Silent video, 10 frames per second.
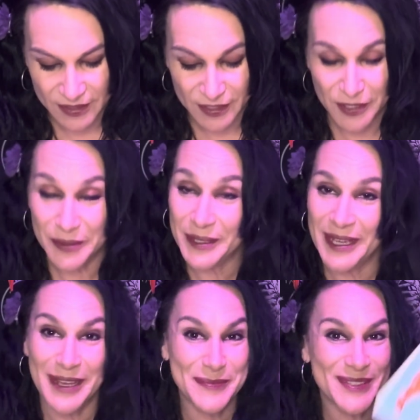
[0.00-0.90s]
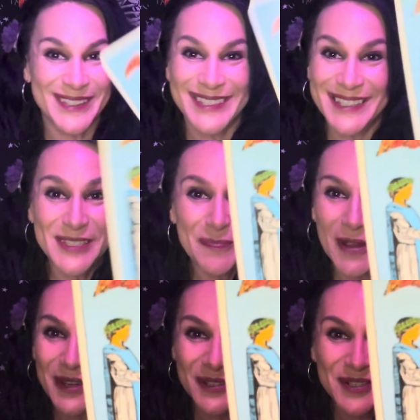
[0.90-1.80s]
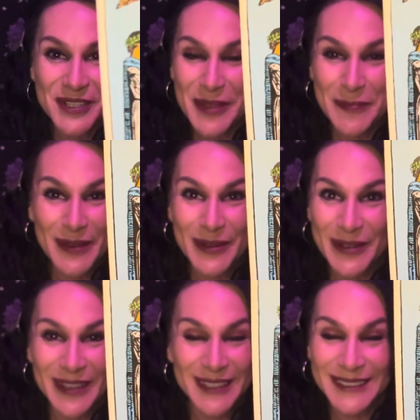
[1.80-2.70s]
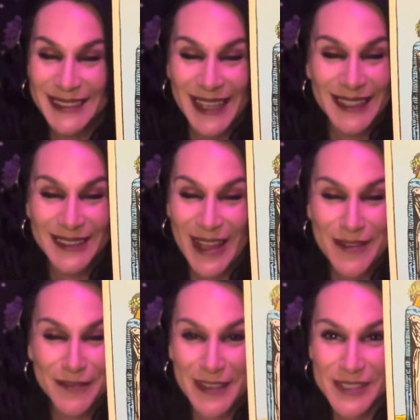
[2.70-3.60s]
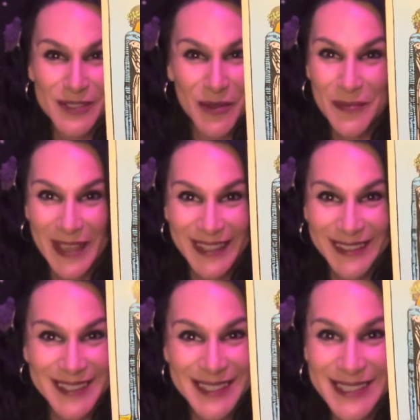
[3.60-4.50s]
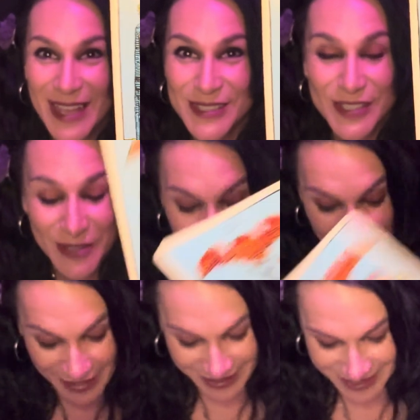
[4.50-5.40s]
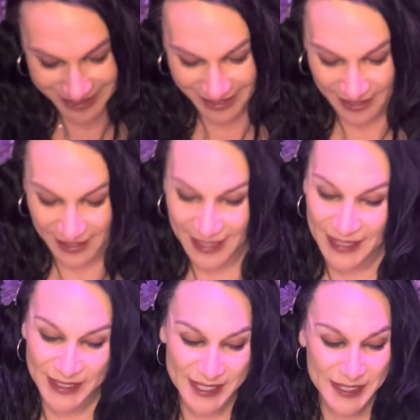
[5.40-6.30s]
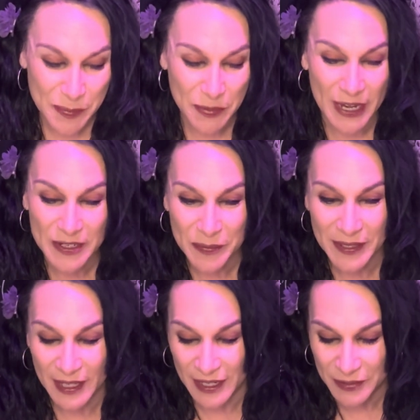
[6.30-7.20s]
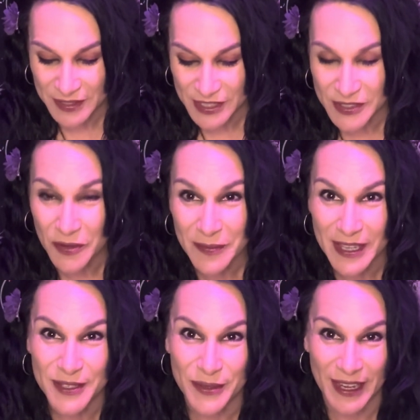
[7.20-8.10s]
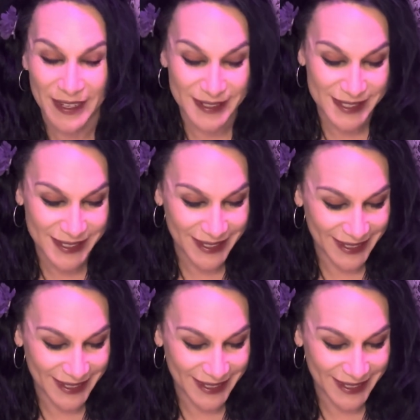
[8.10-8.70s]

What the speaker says: Two of Cups. This is a partnership or a love, a soulmate. This is a soulmate. This is a brand new beginning with a soulmate, you guys.